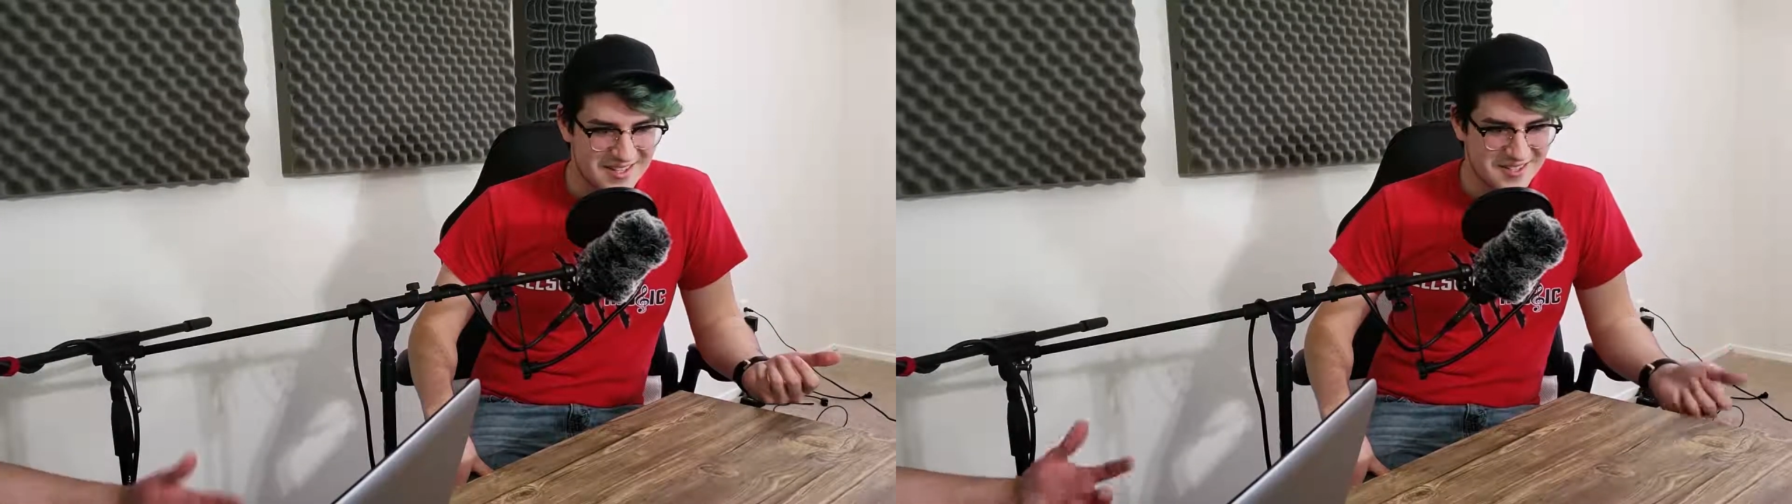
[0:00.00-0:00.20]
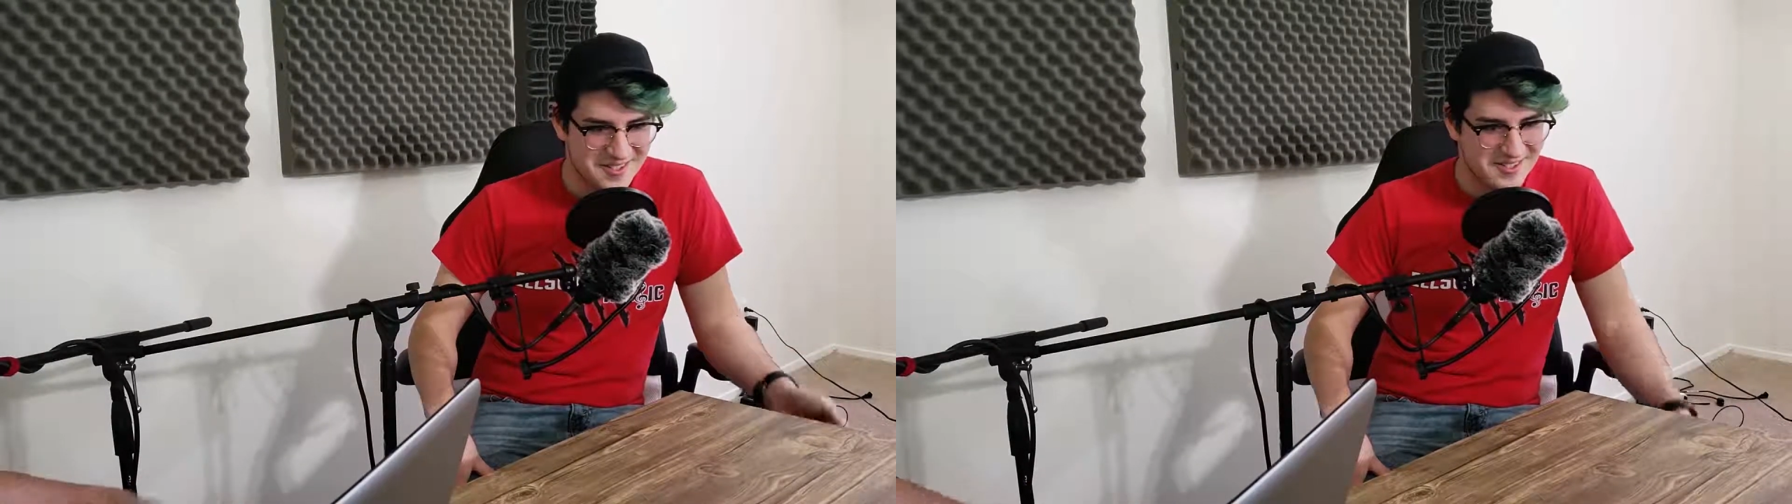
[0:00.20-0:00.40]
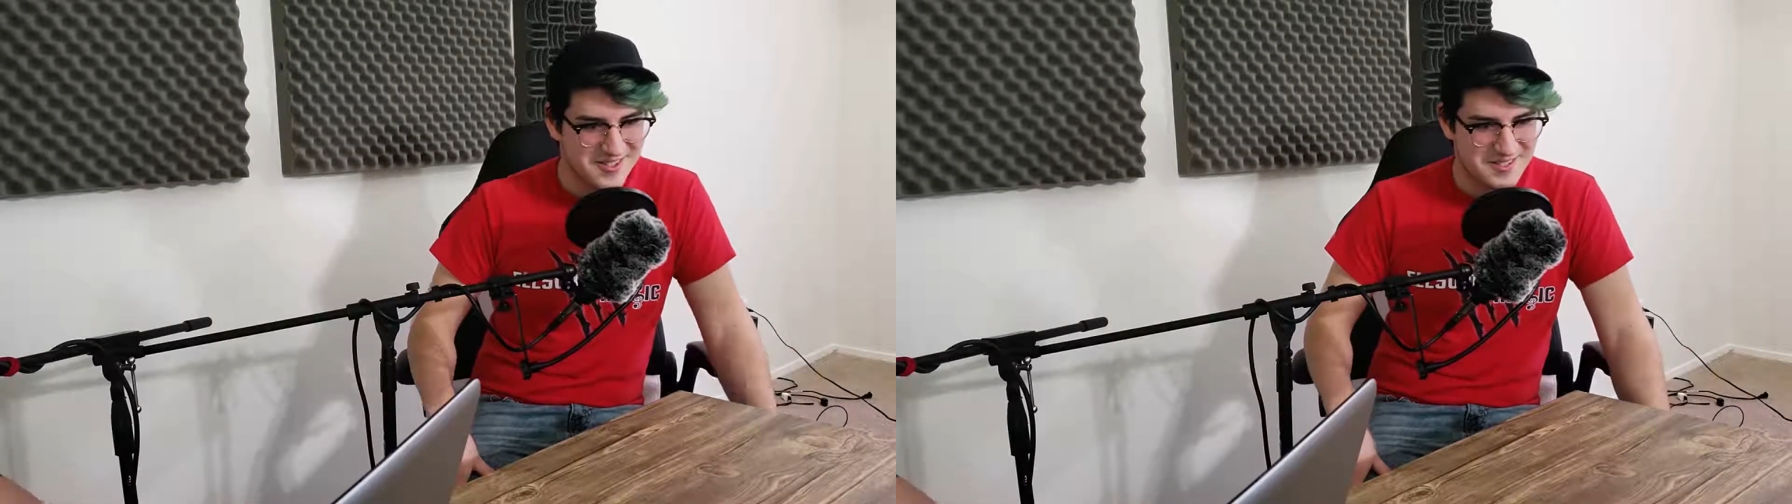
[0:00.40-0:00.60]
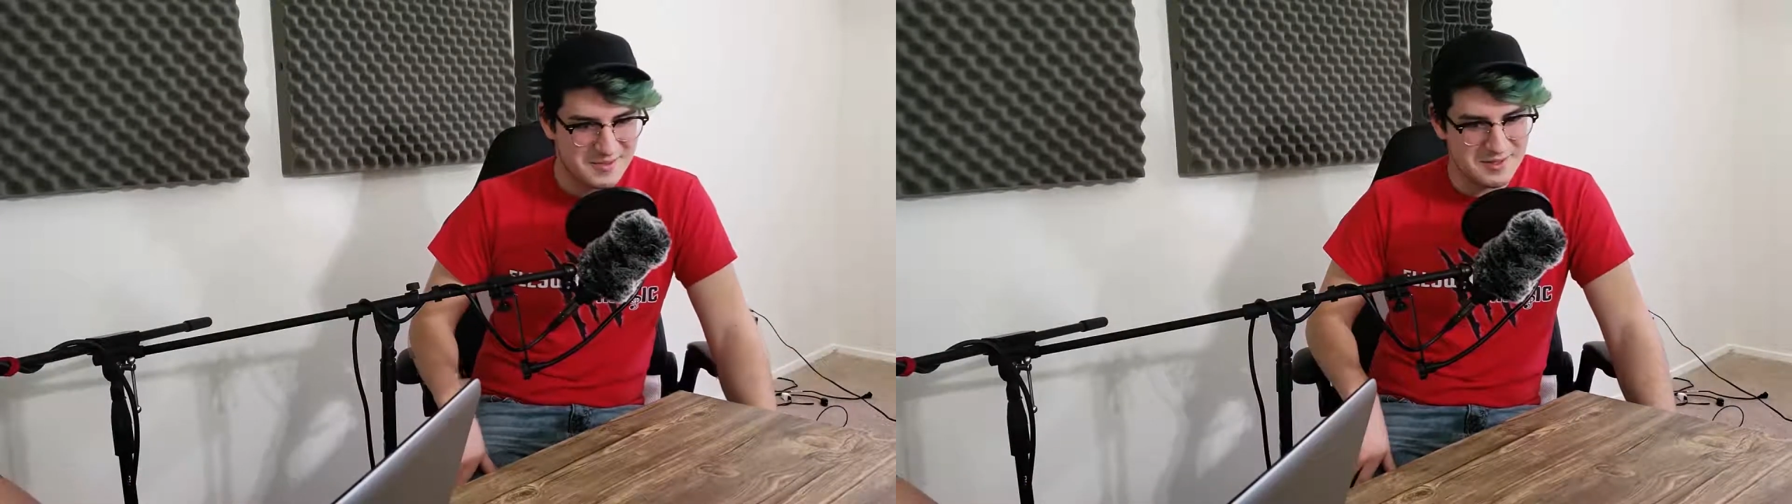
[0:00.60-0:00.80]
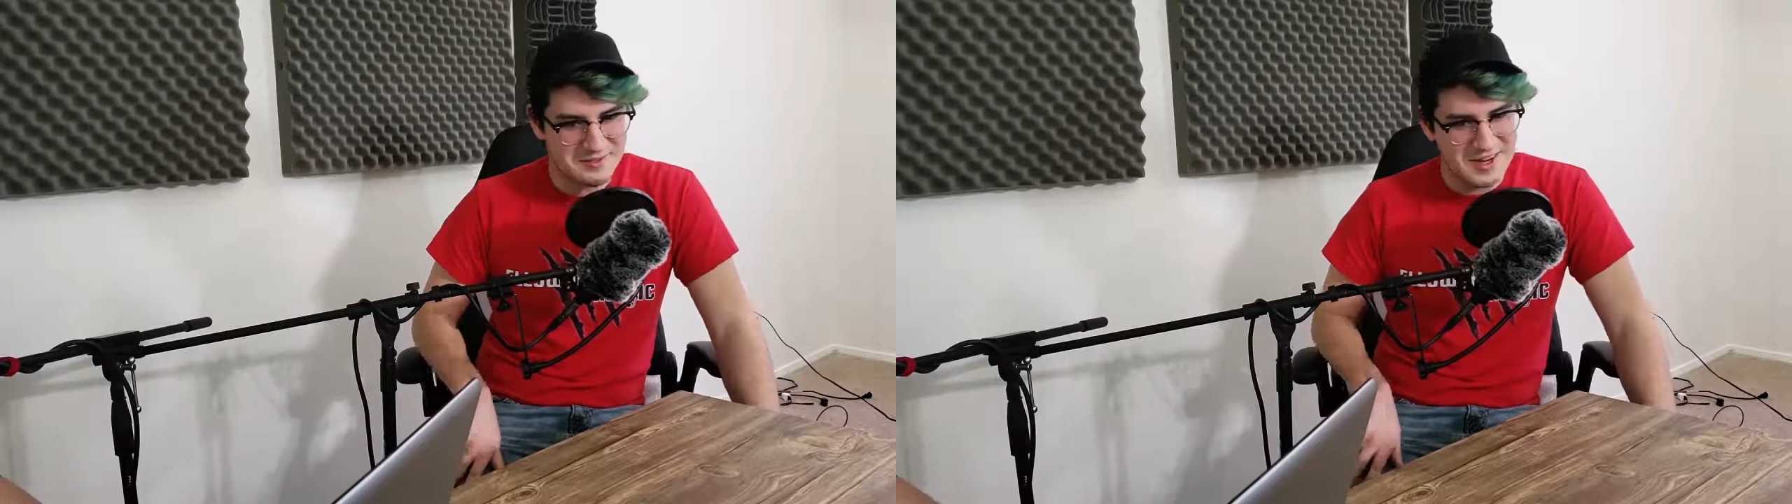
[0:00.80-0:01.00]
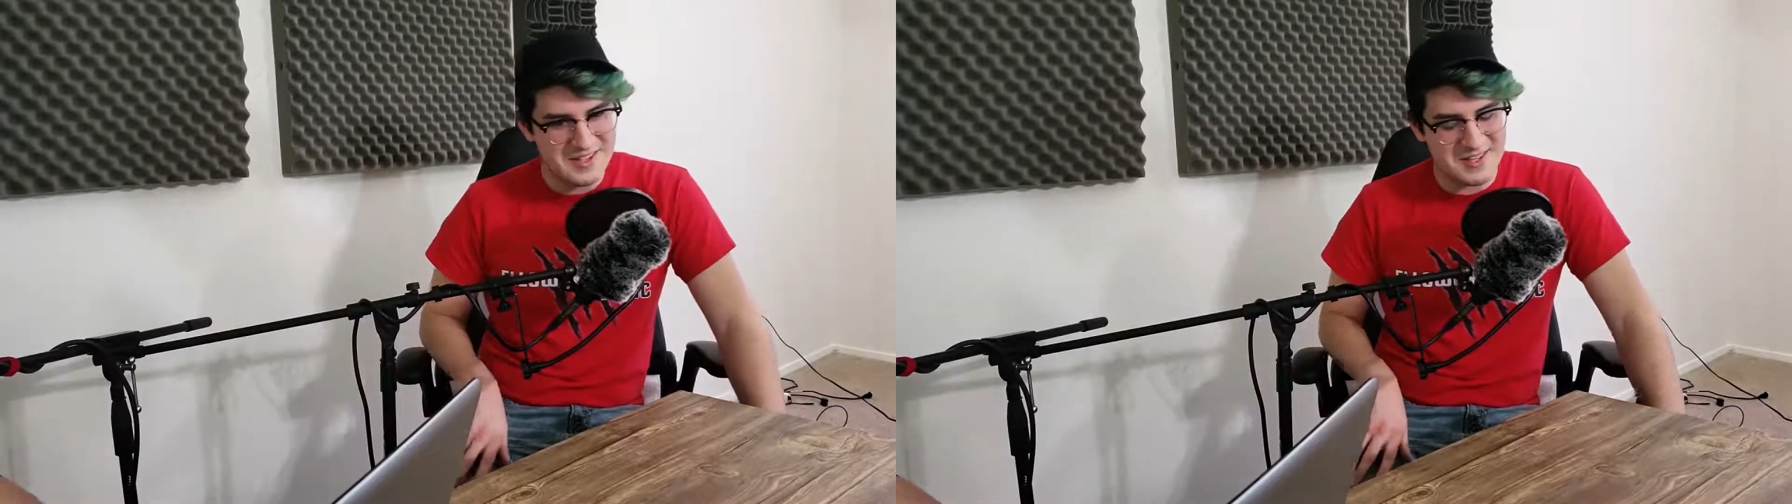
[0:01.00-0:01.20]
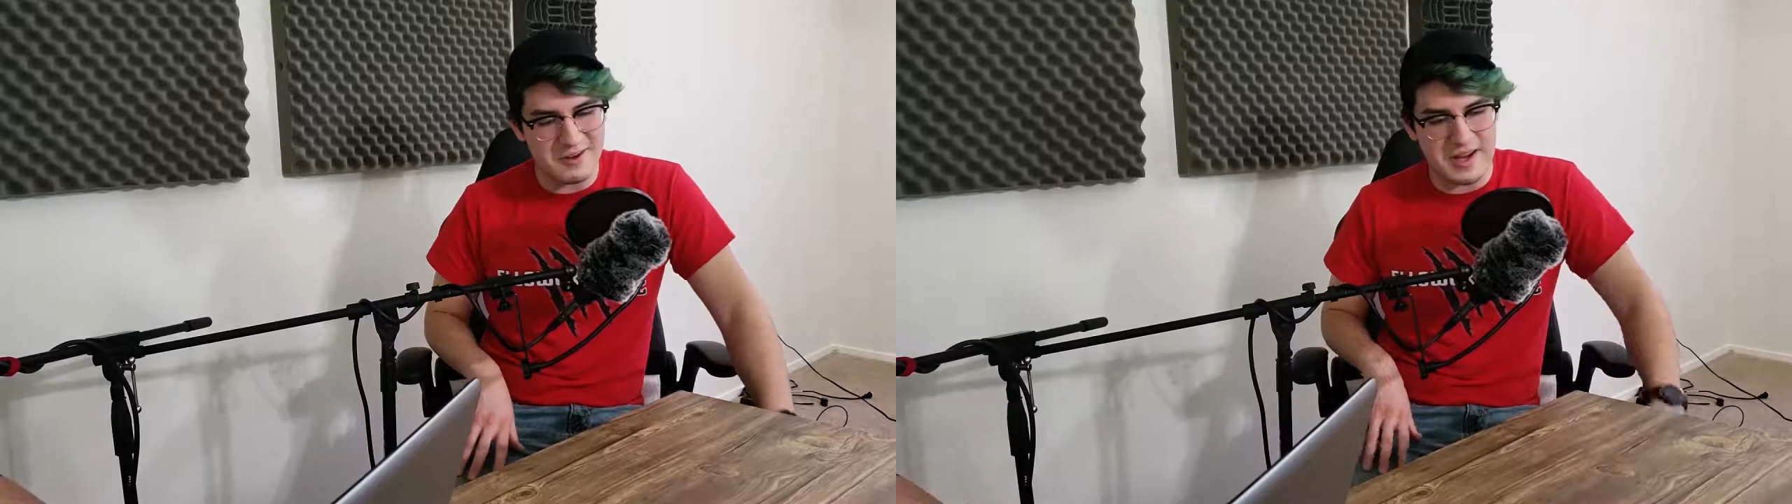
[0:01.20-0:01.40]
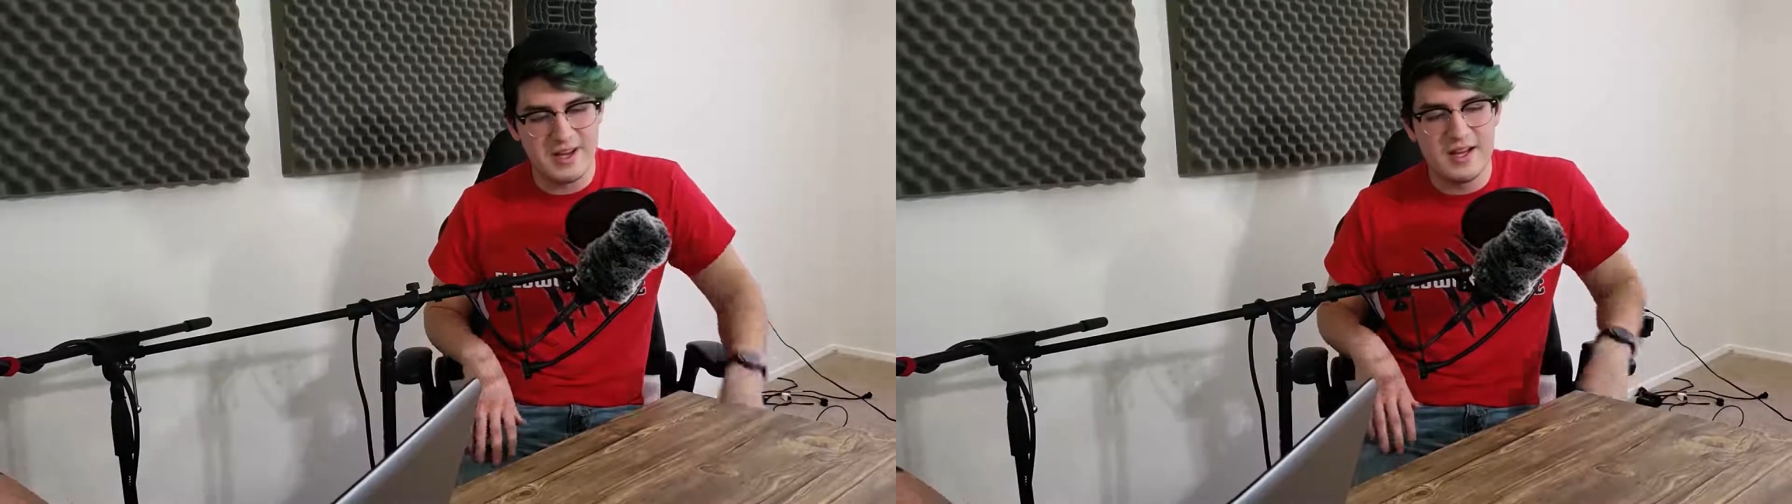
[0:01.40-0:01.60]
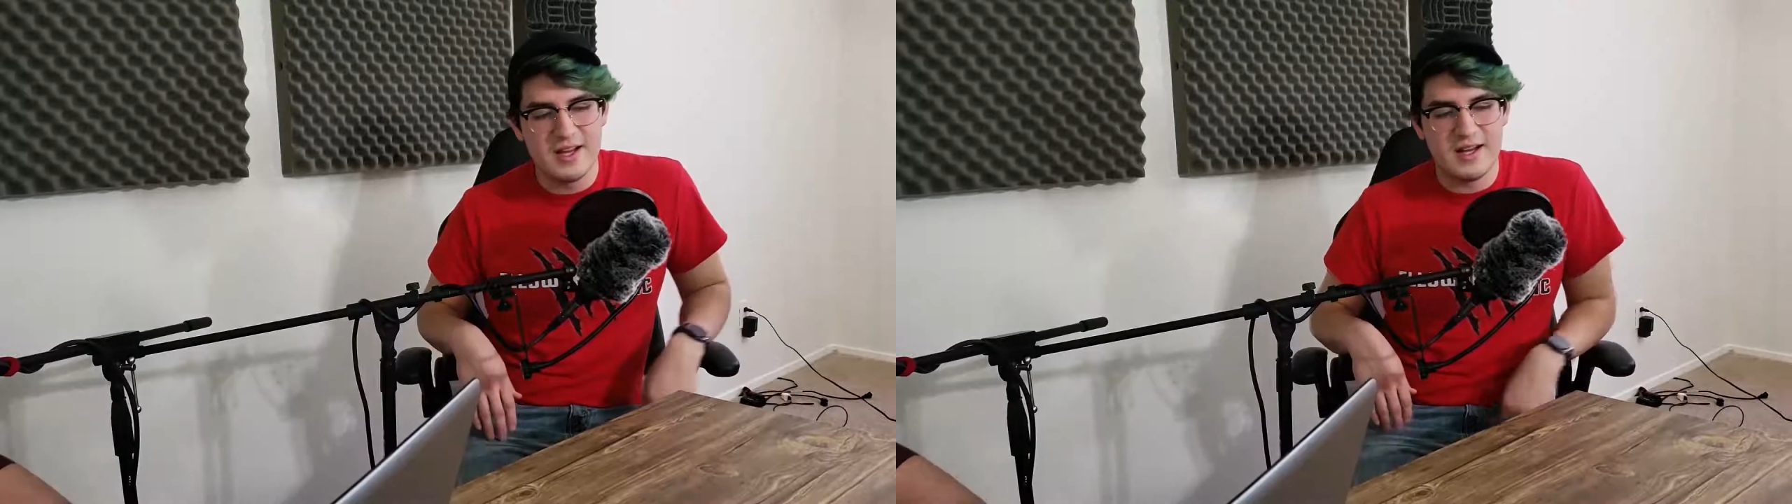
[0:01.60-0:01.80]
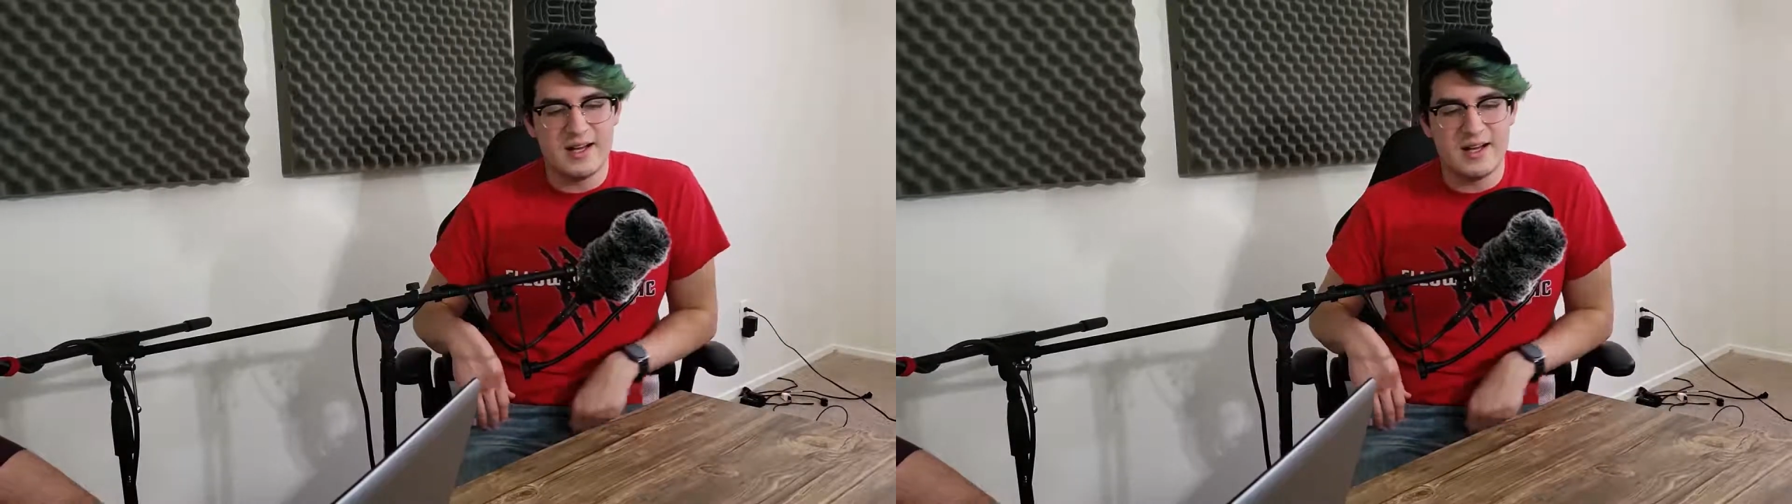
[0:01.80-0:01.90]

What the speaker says: Guys and girls being friends. Okay.